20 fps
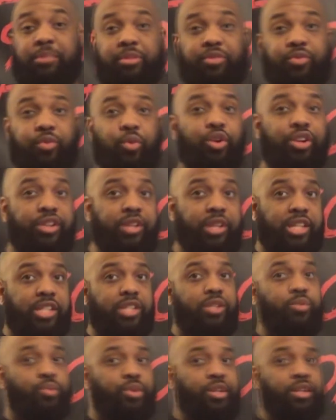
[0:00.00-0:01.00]
before
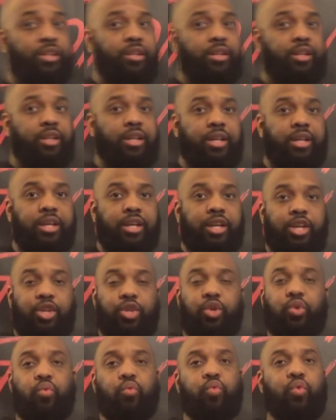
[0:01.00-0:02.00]
this one,
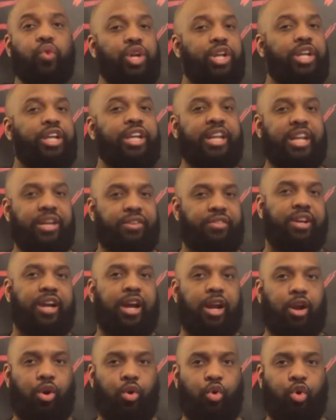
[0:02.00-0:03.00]
you really never
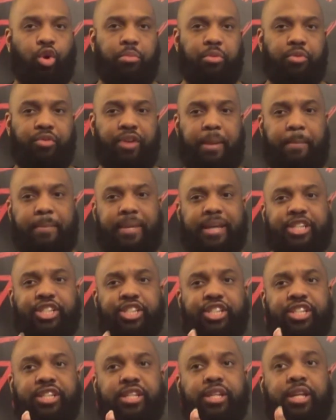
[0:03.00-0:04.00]
got a horror movie that
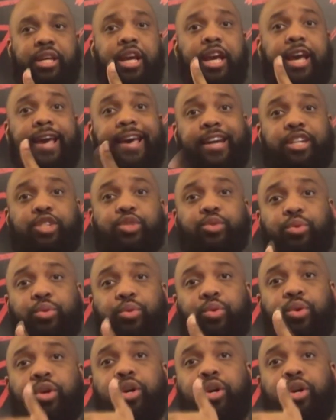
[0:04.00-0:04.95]
mentioned actual